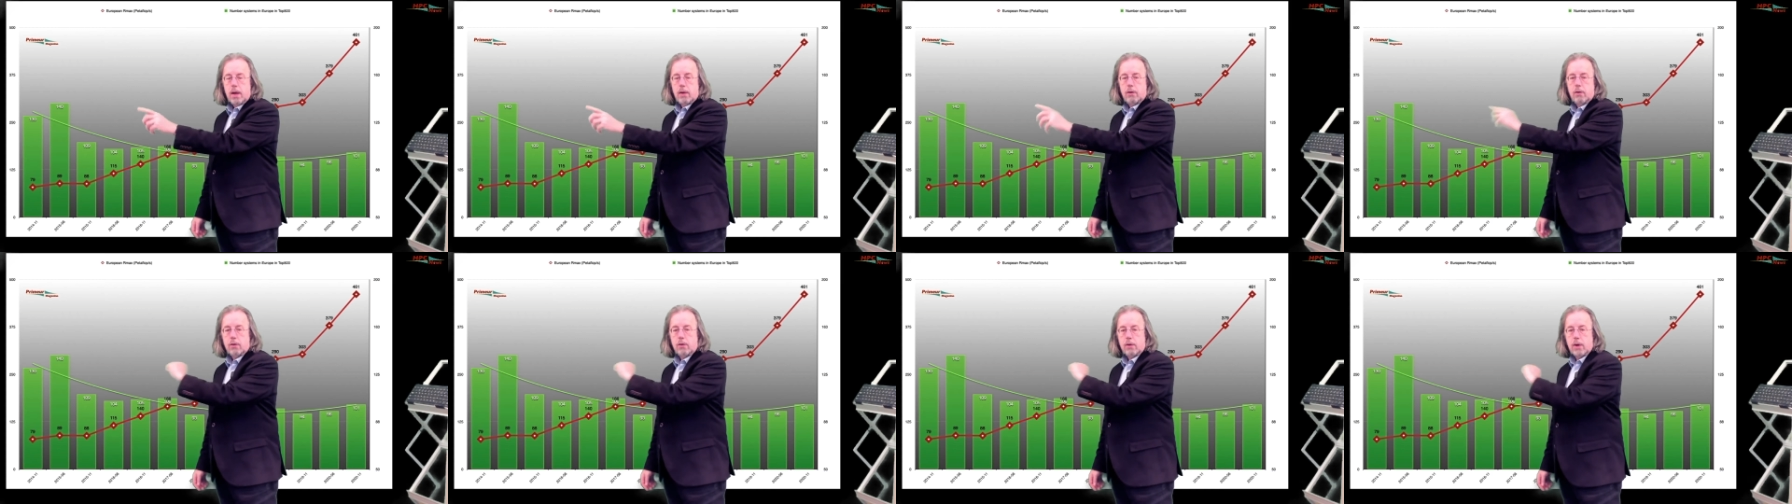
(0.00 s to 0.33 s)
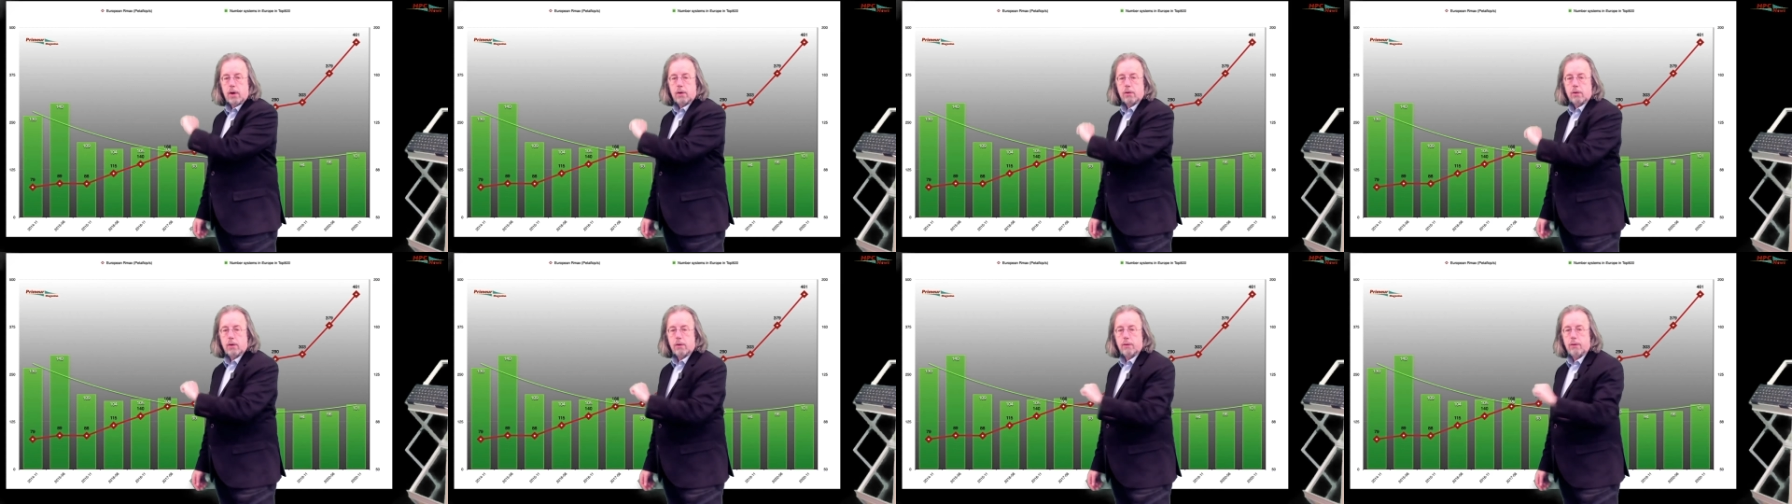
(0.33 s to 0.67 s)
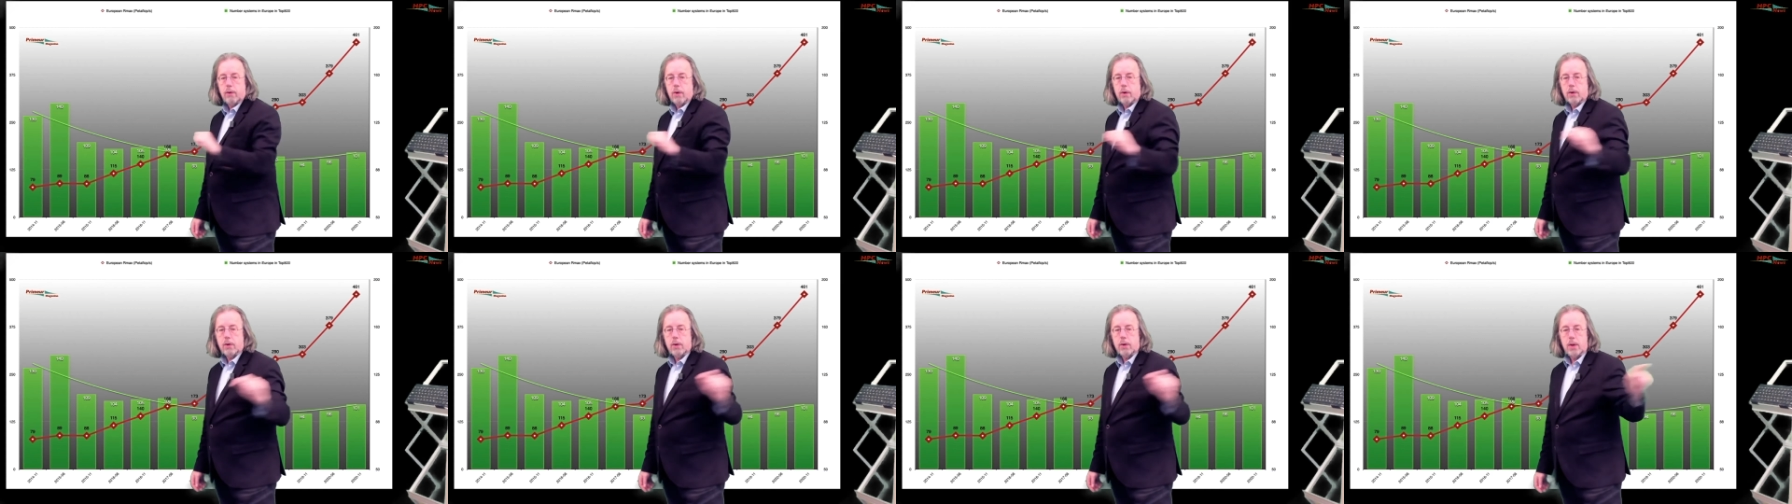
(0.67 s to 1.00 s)
in two thousand
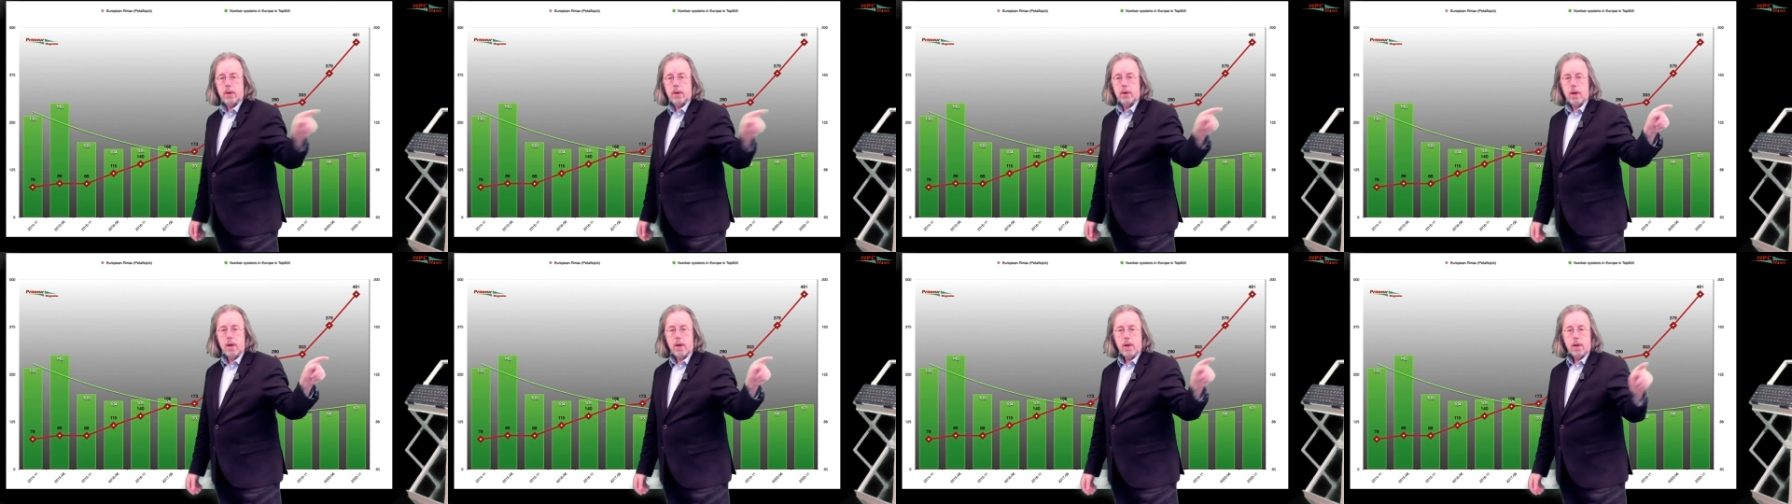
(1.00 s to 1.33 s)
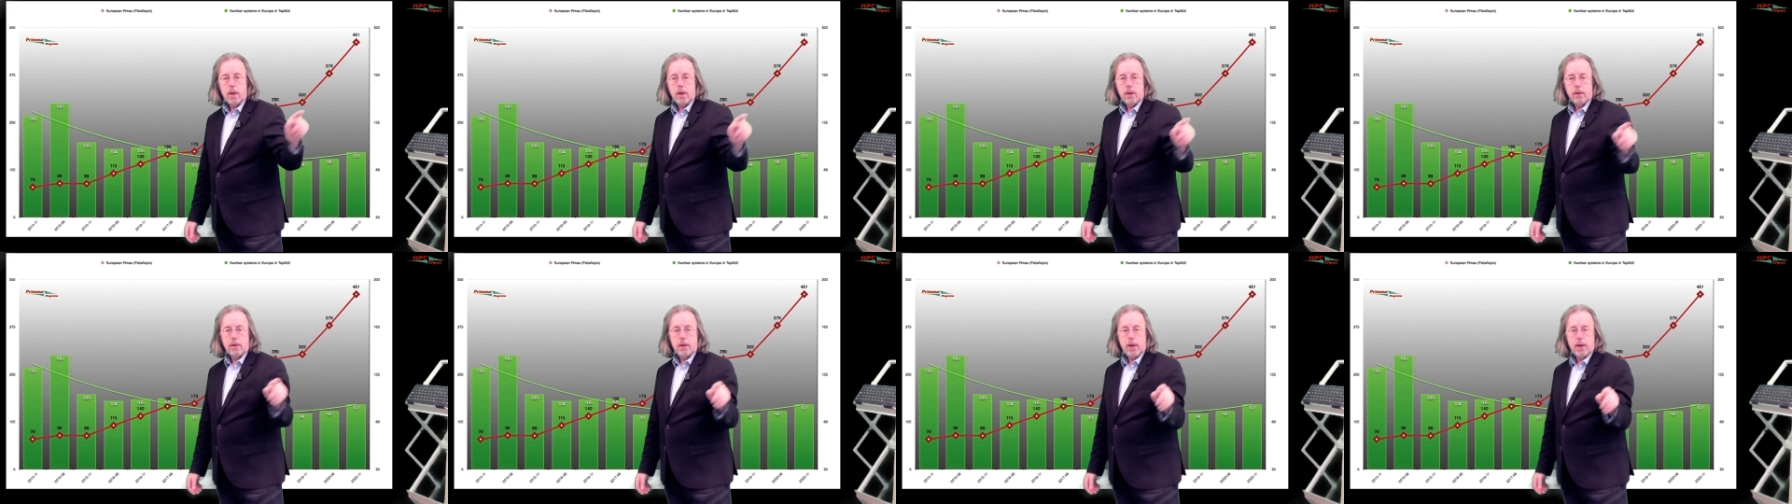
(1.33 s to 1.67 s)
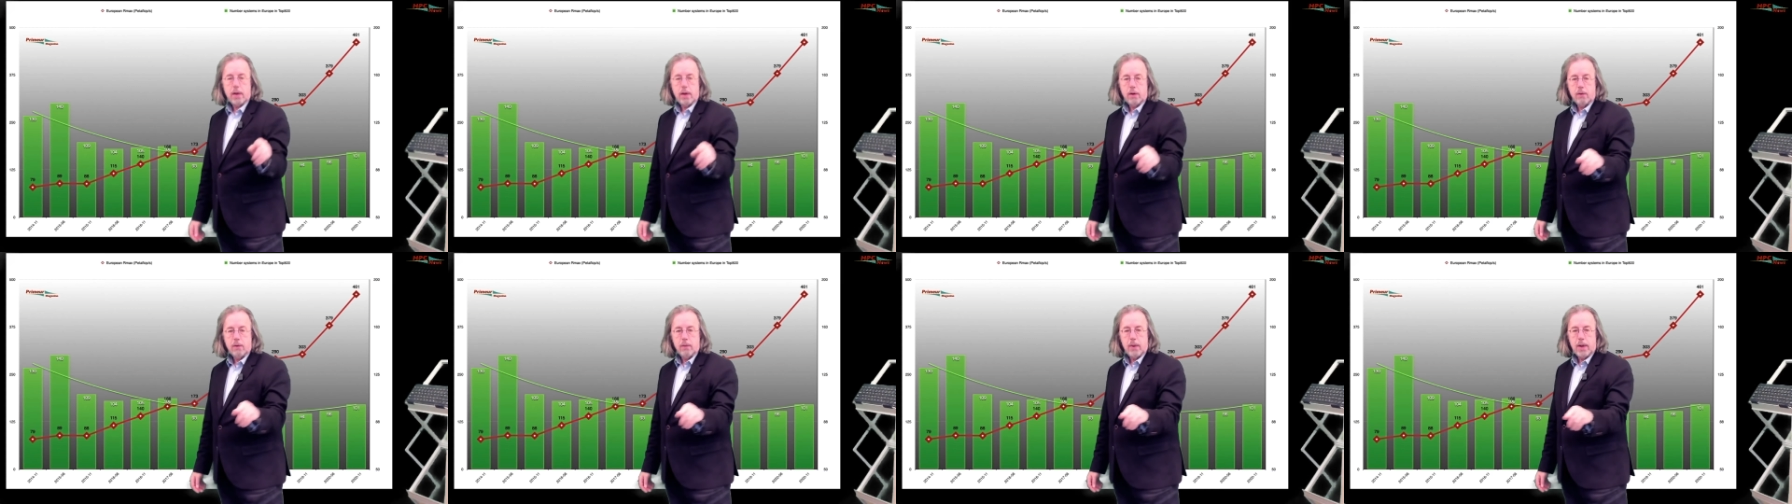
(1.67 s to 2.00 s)
fourteen,
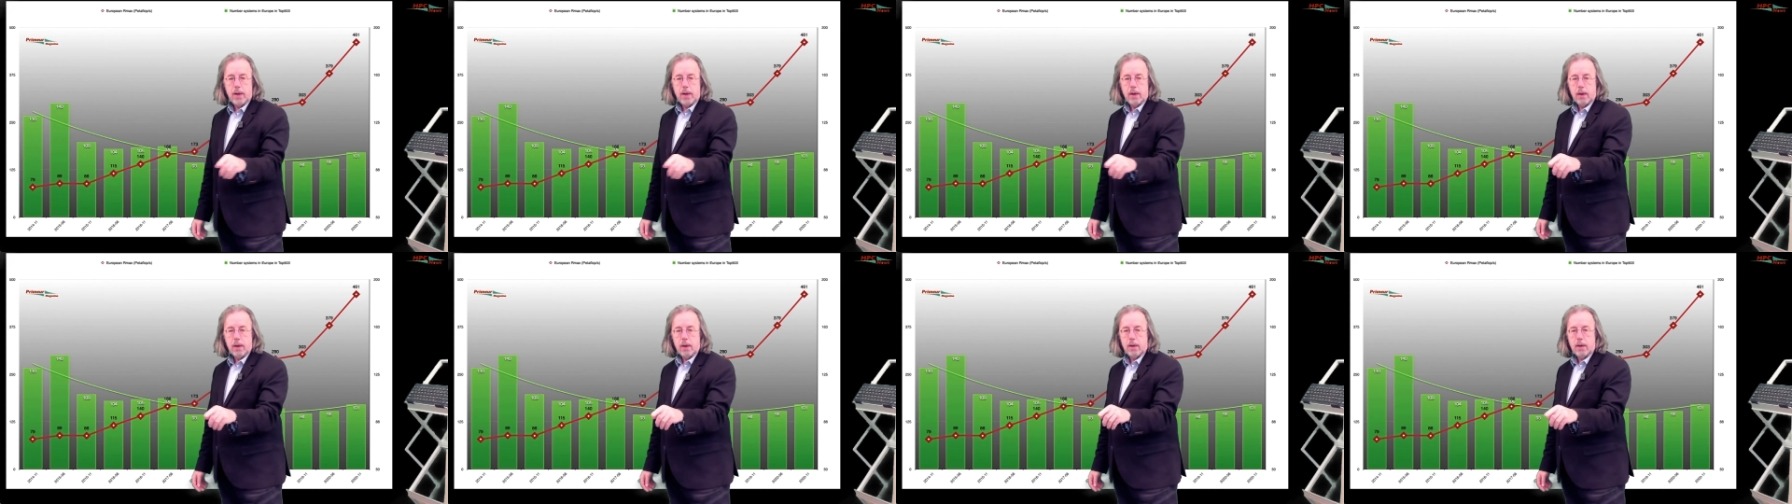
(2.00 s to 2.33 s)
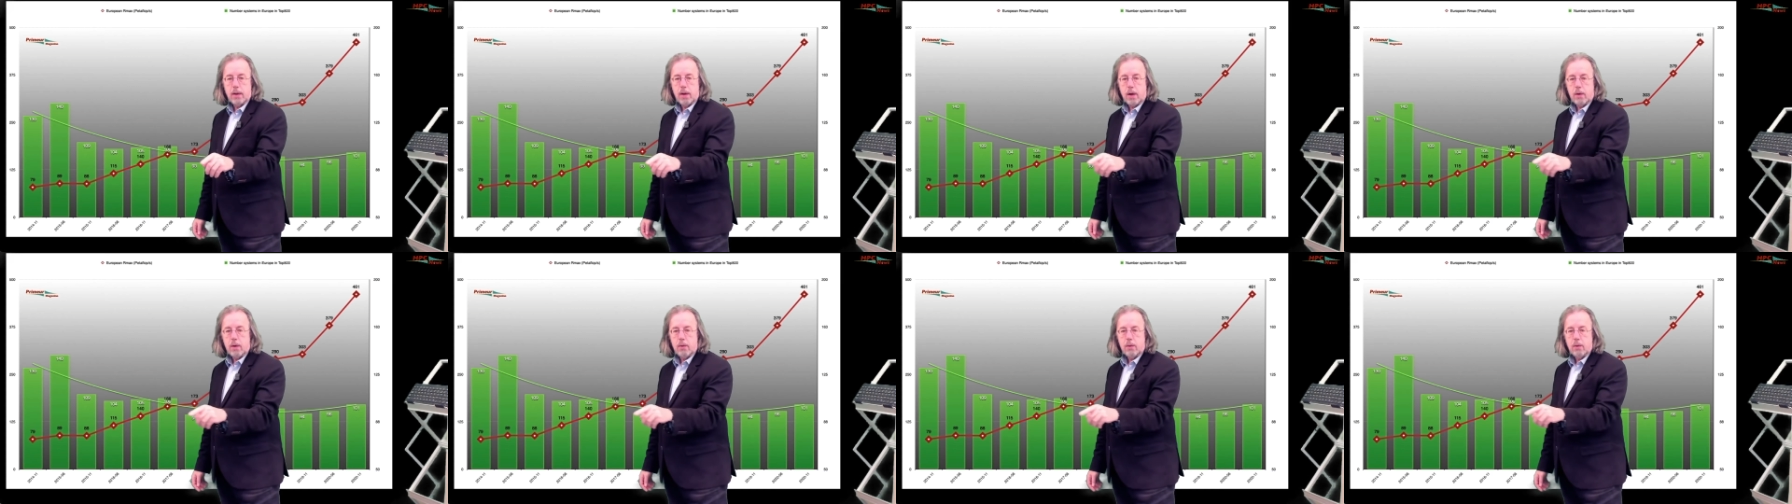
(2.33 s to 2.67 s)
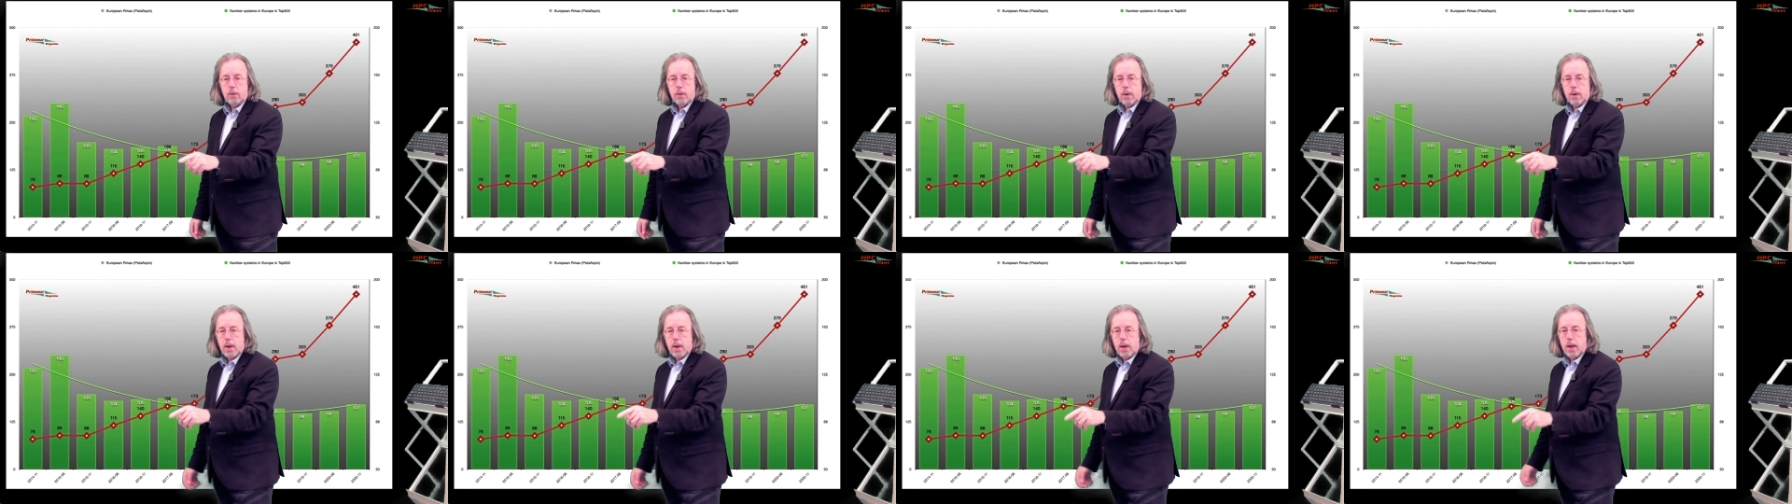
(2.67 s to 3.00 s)
then it went
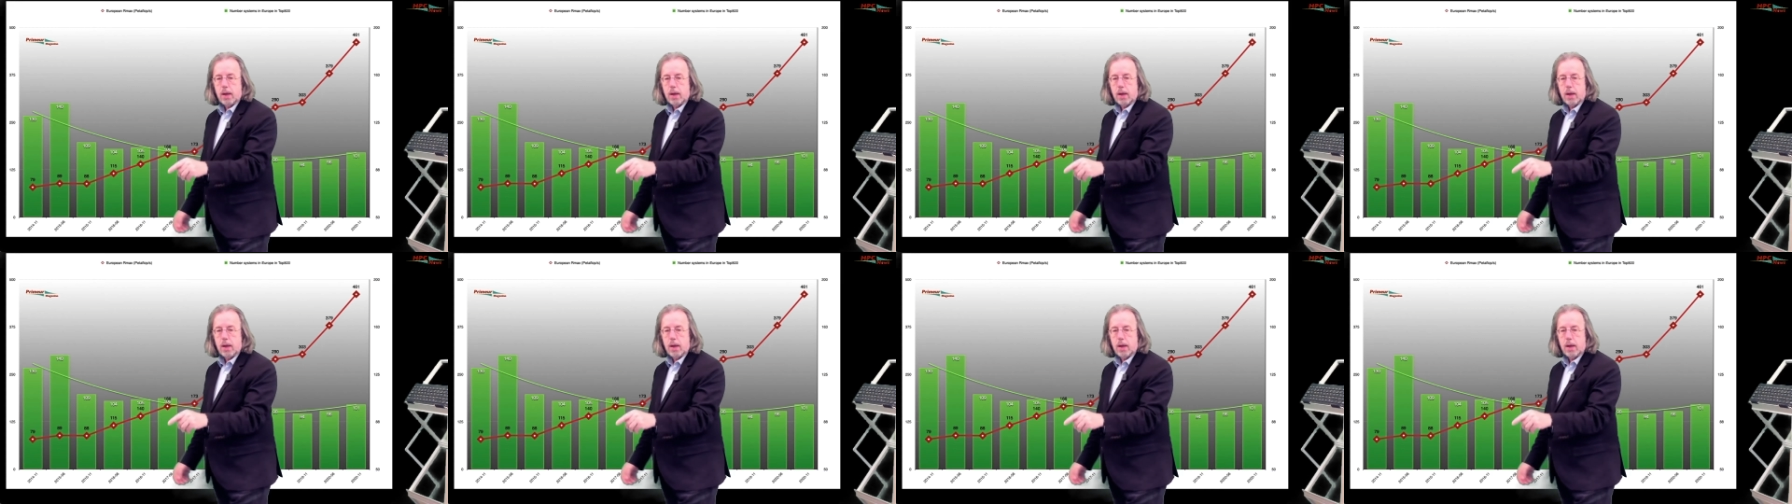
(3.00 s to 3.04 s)
down,